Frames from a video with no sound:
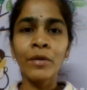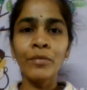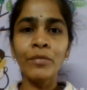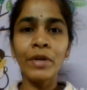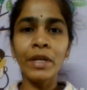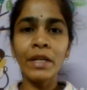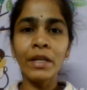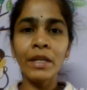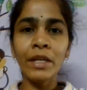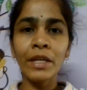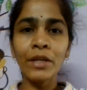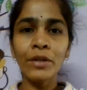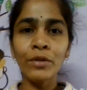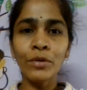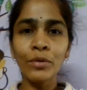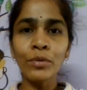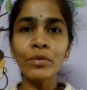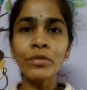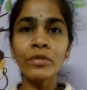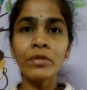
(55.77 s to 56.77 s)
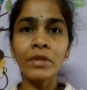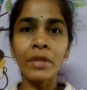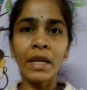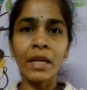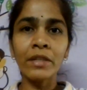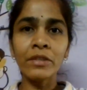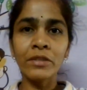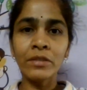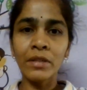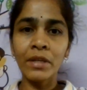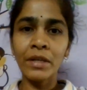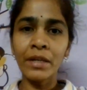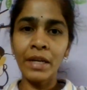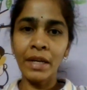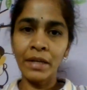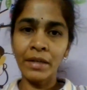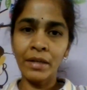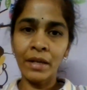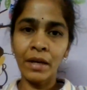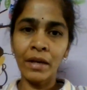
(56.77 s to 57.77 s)
we need to stage the
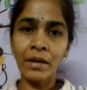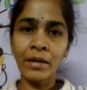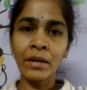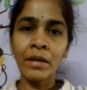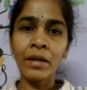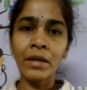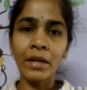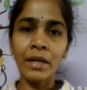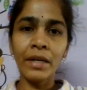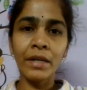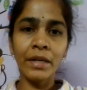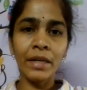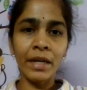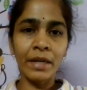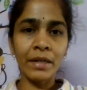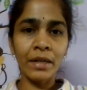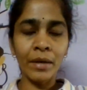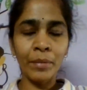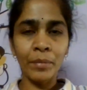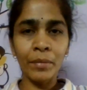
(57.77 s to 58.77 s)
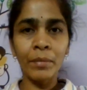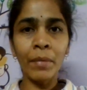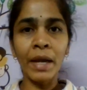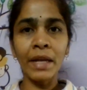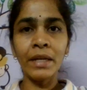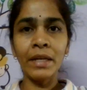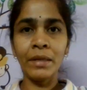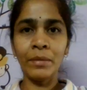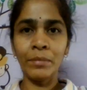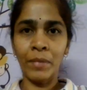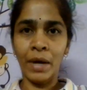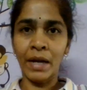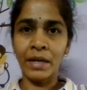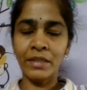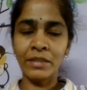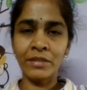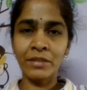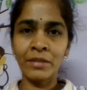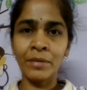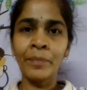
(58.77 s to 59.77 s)
data in data mining
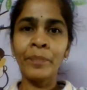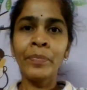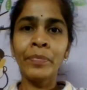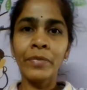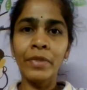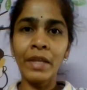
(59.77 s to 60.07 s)
mats.